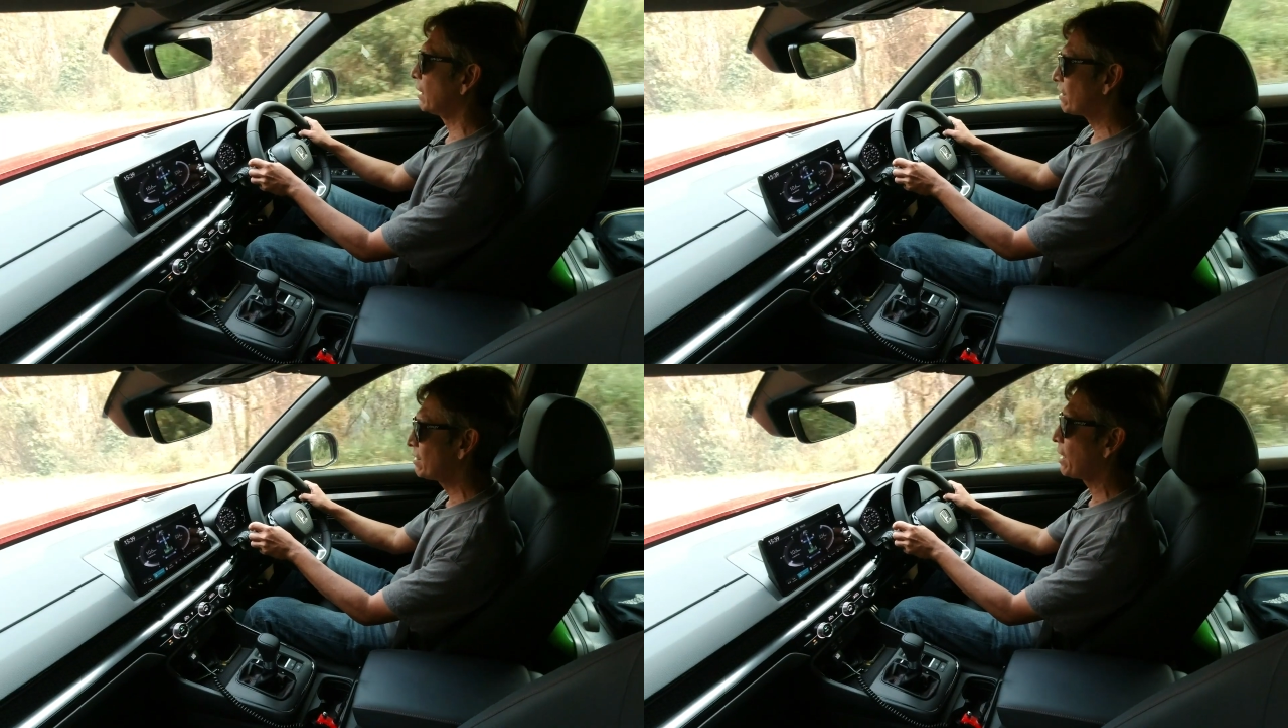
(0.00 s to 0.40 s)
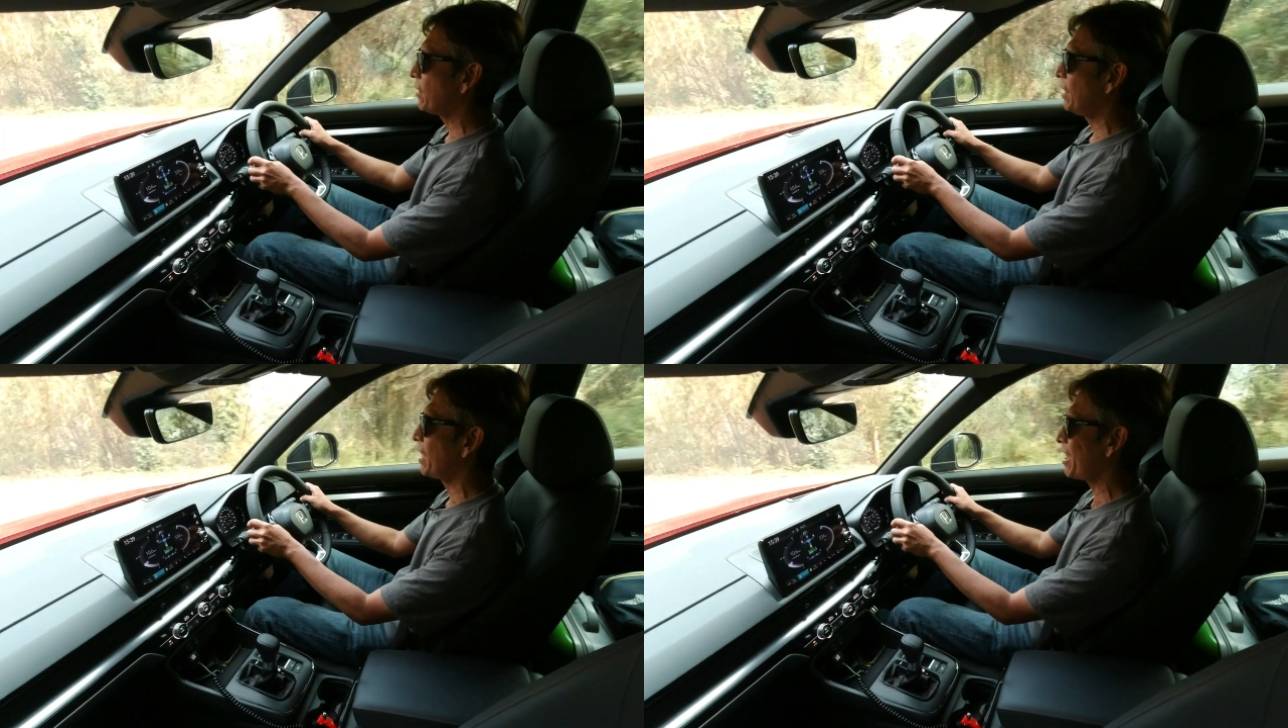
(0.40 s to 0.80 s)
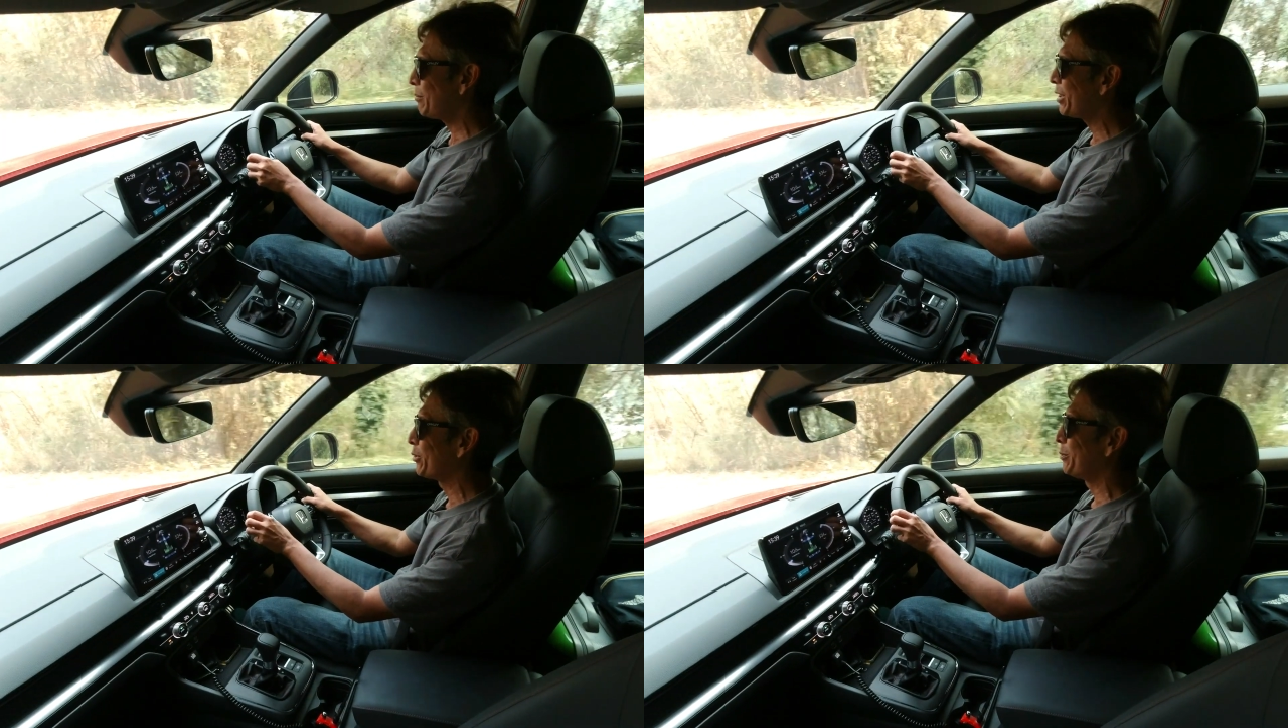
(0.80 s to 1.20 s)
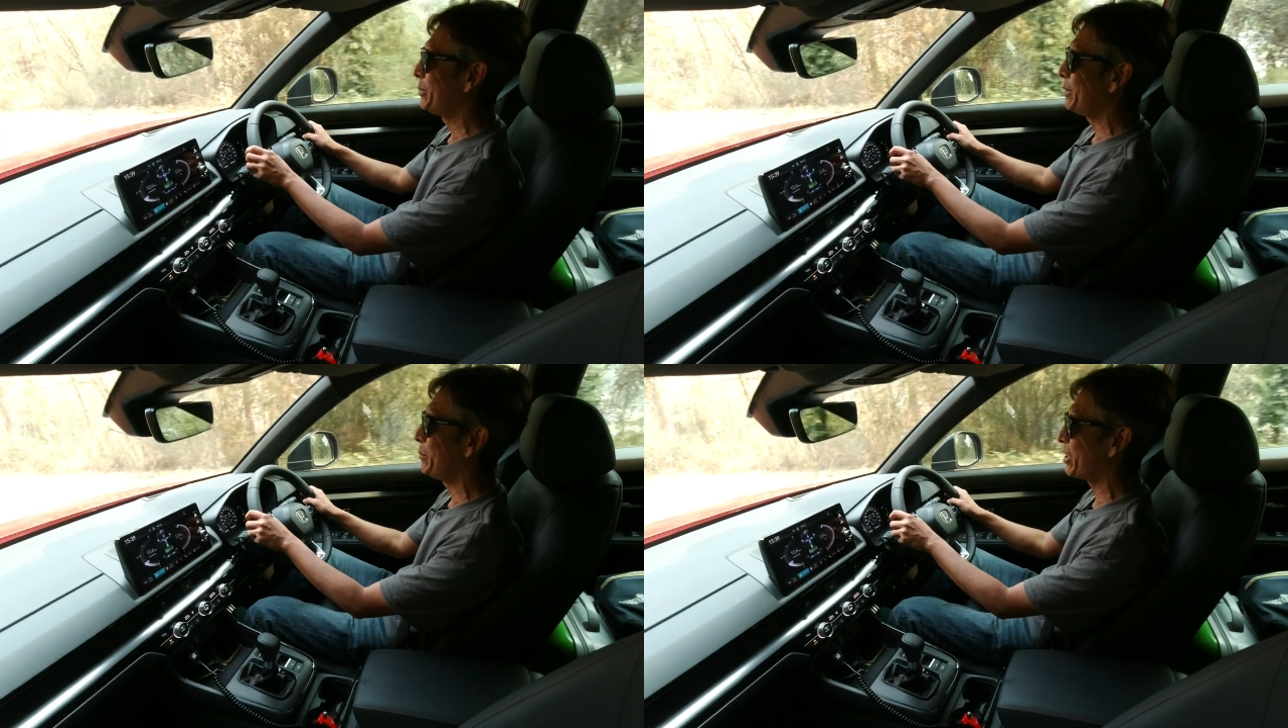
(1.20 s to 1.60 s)
guess that the hybrid
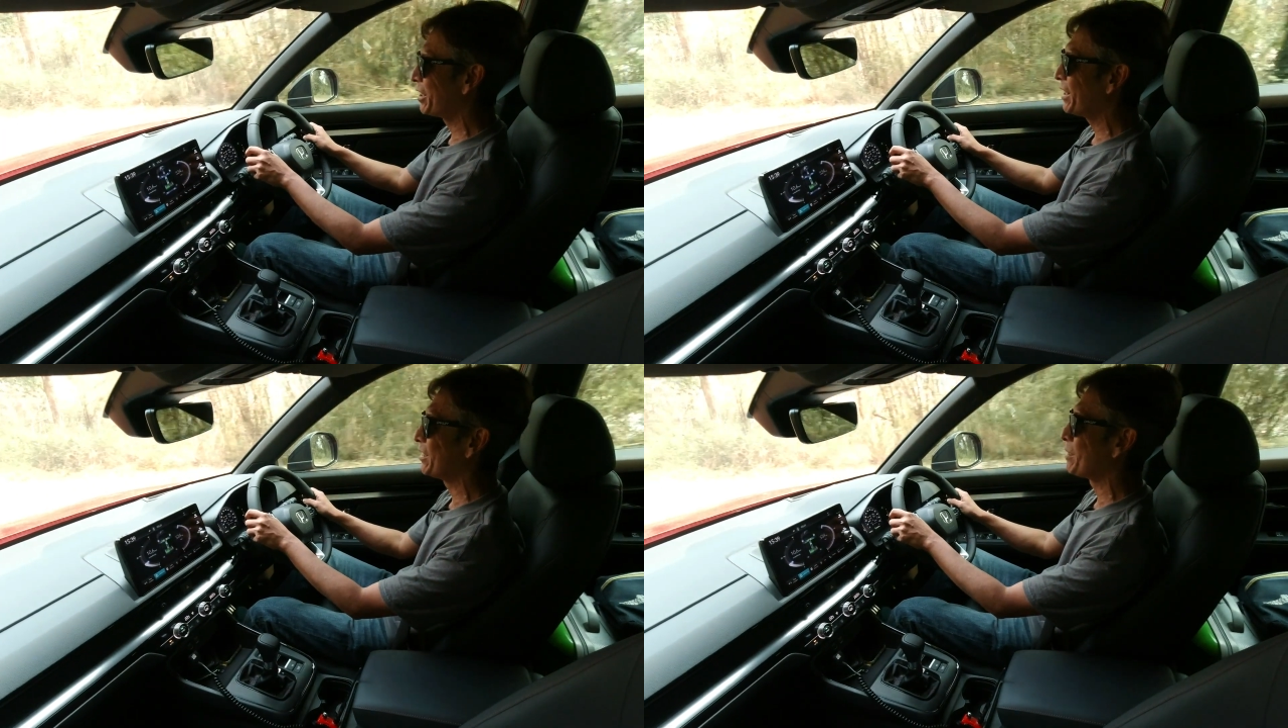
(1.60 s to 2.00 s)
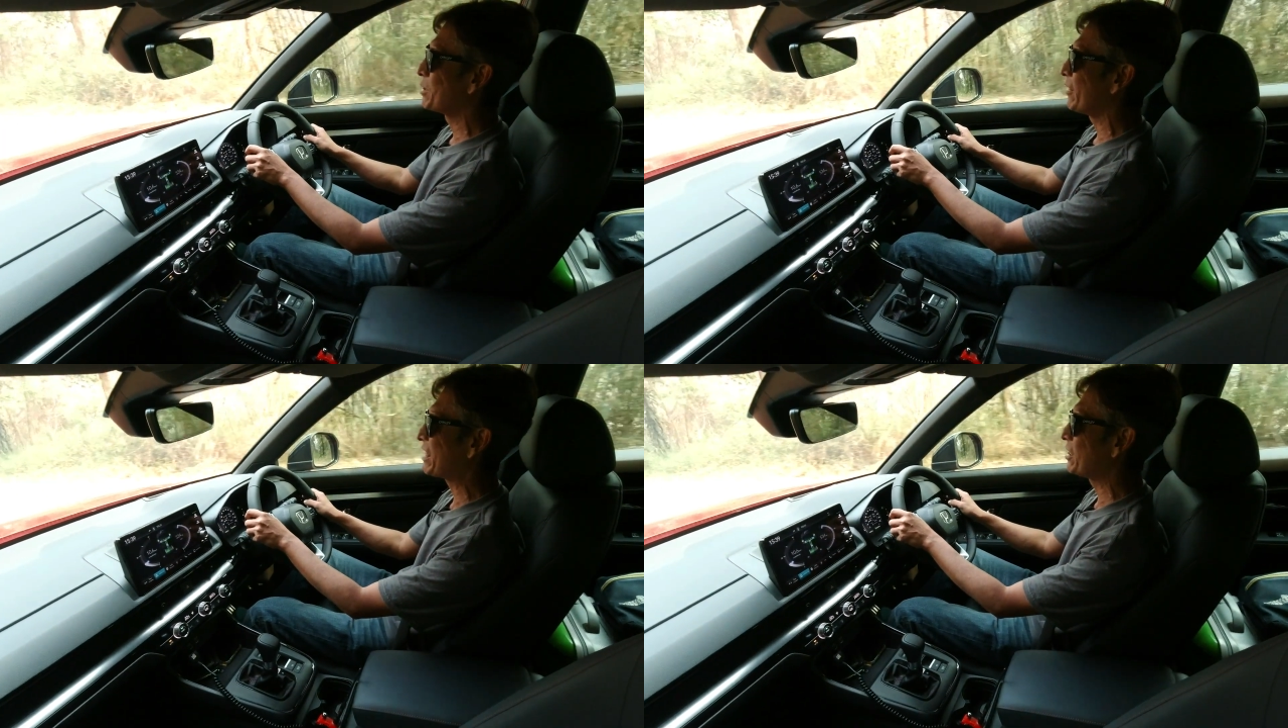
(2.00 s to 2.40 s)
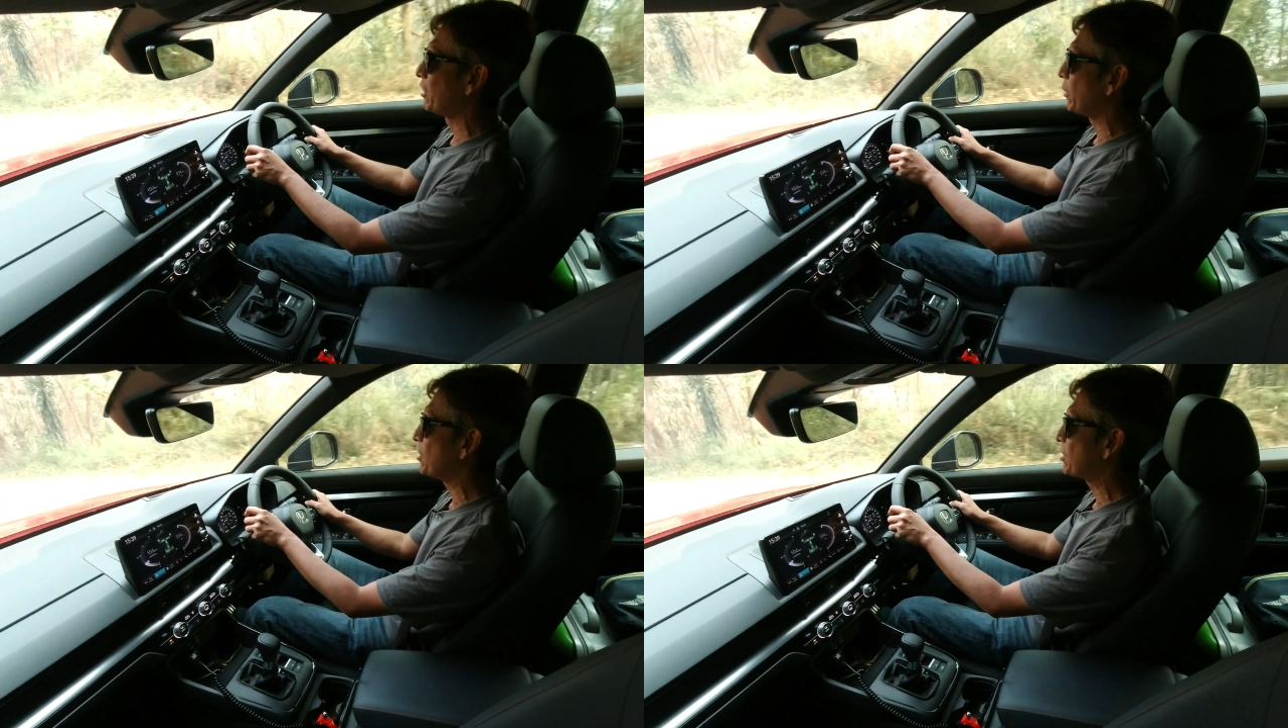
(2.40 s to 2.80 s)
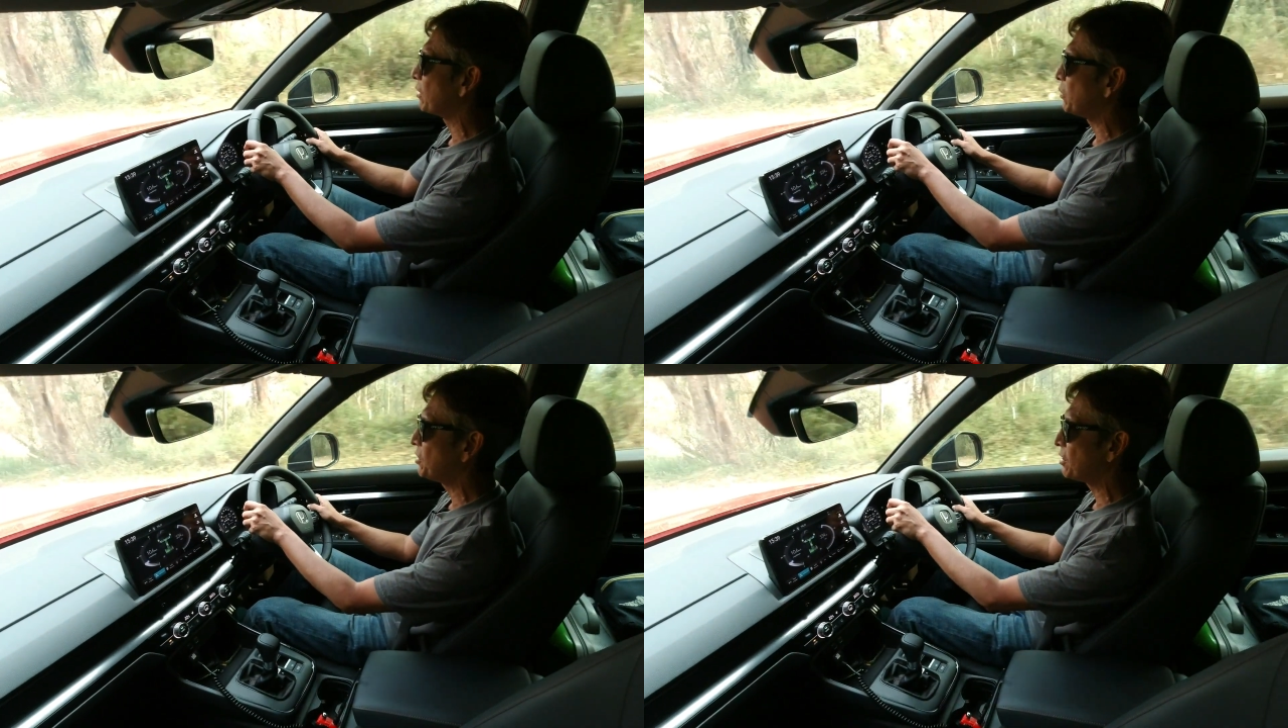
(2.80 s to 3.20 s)
could be better in terms of
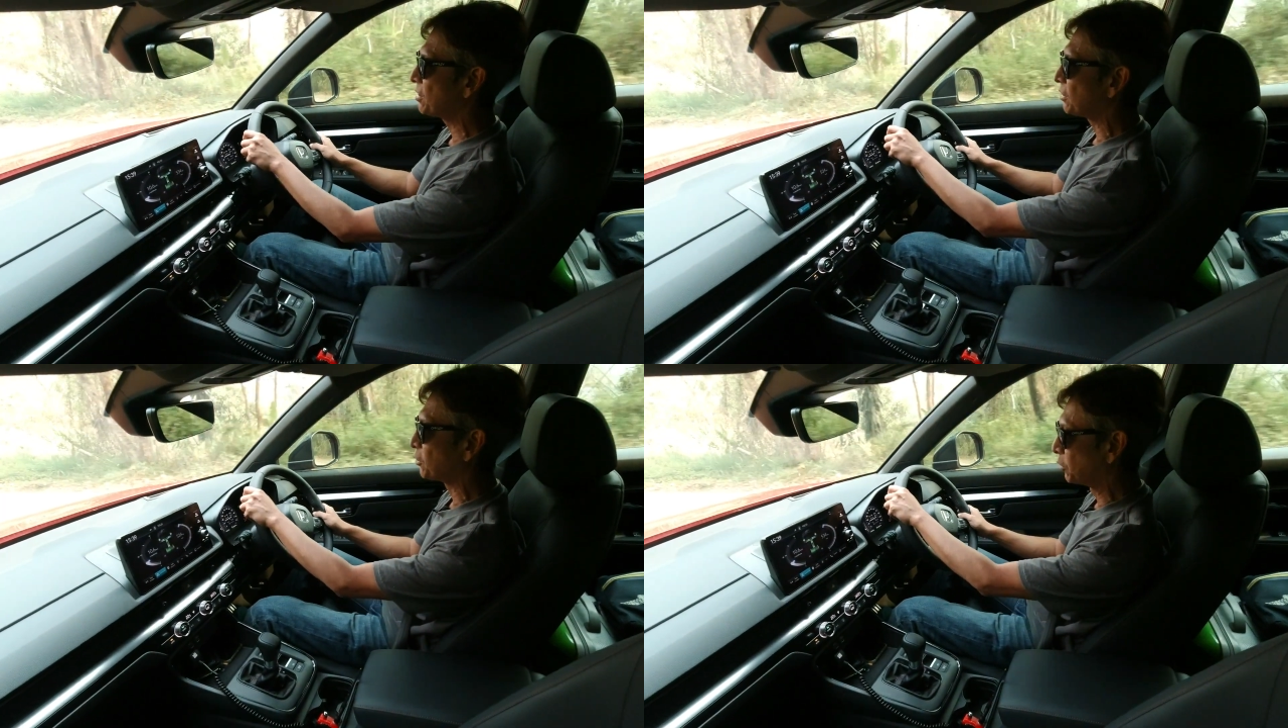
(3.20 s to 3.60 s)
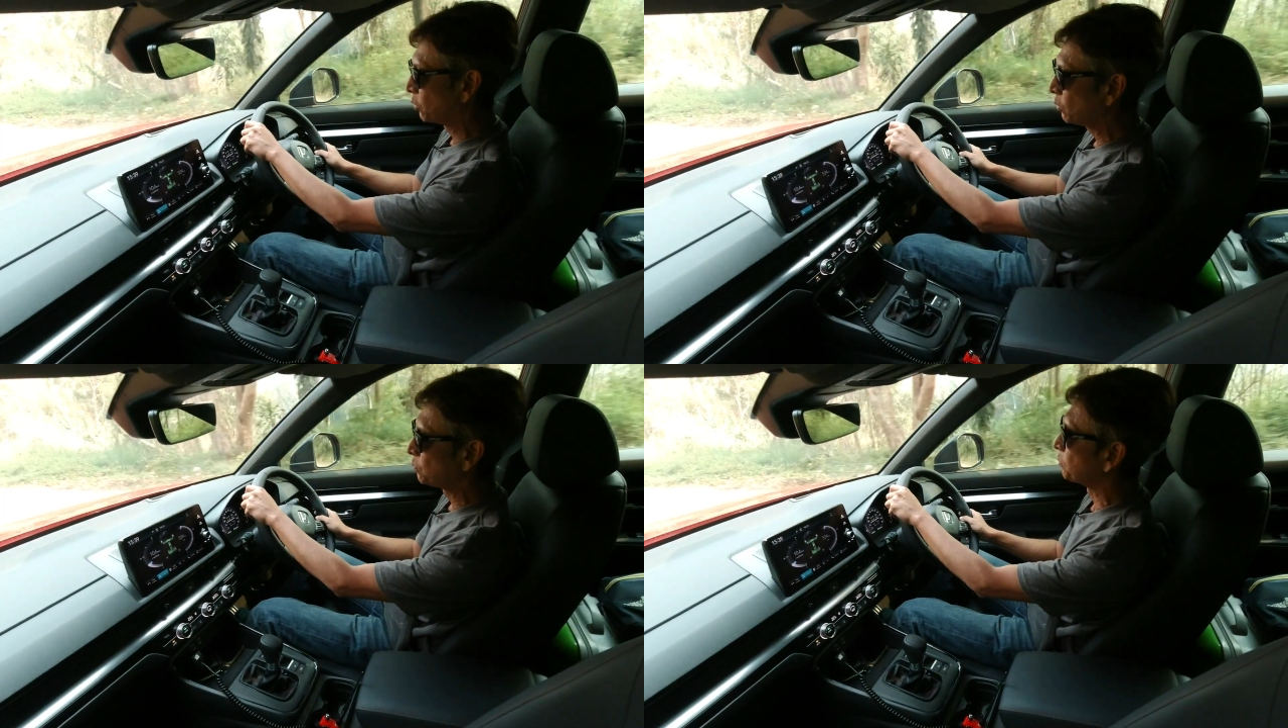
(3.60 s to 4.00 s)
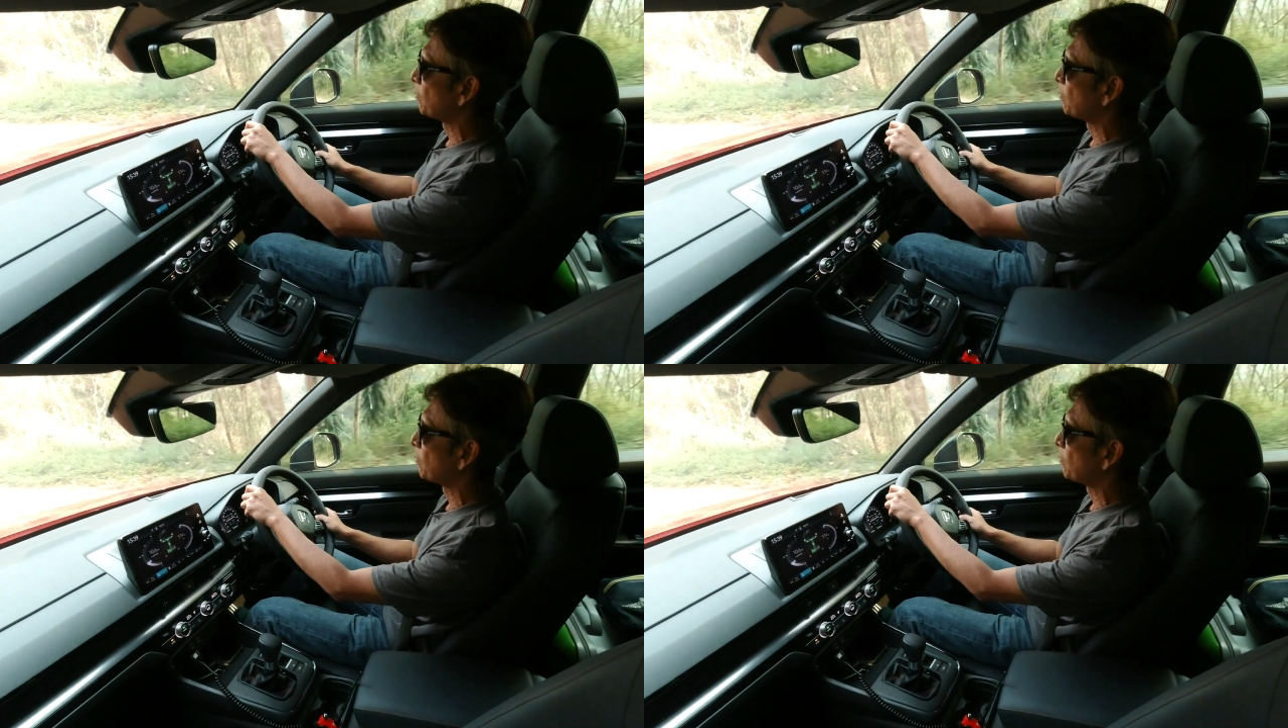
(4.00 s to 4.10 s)
acceleration, which is true.